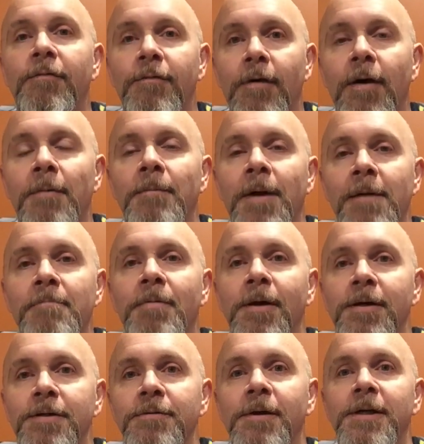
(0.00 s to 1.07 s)
from
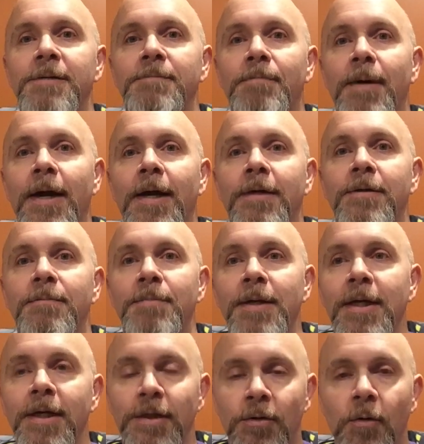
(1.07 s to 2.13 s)
Empire Strikes Back to
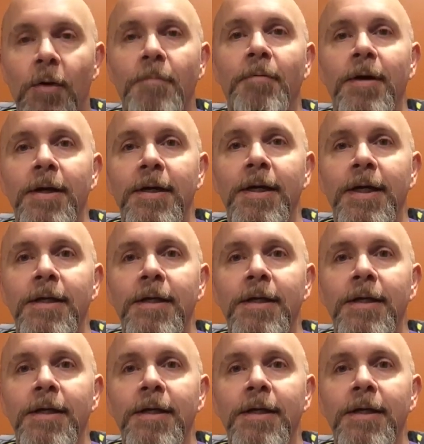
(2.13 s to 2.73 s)
be incorporated